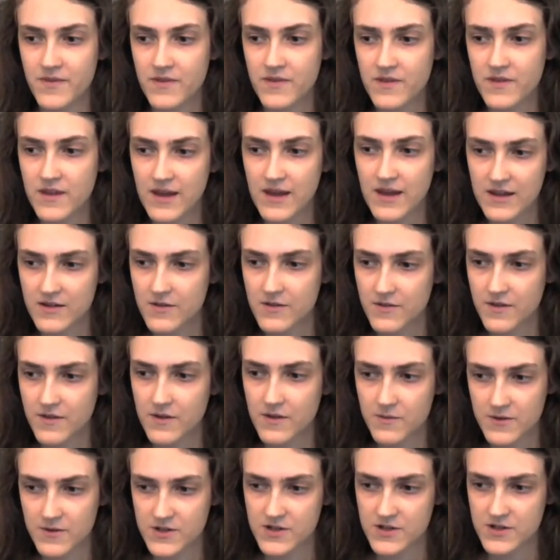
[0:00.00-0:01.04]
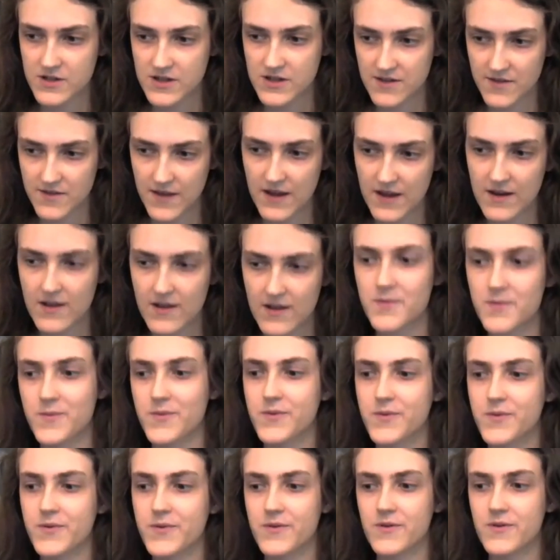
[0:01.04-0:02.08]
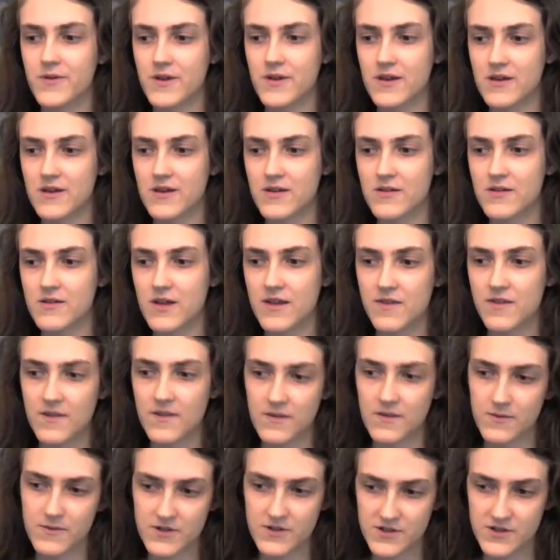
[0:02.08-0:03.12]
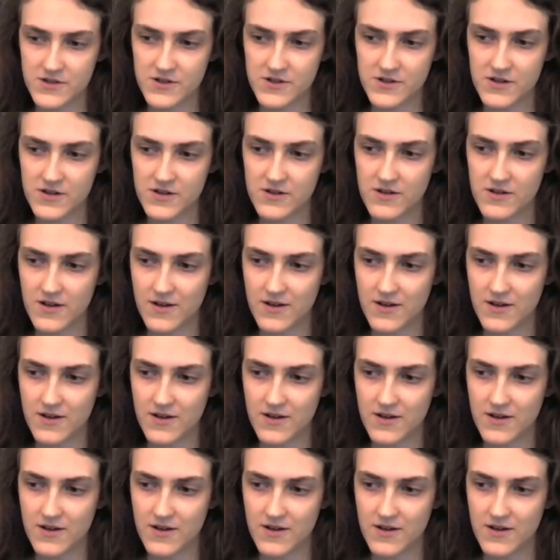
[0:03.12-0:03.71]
yeah, I don't think we should give that up. And I think we should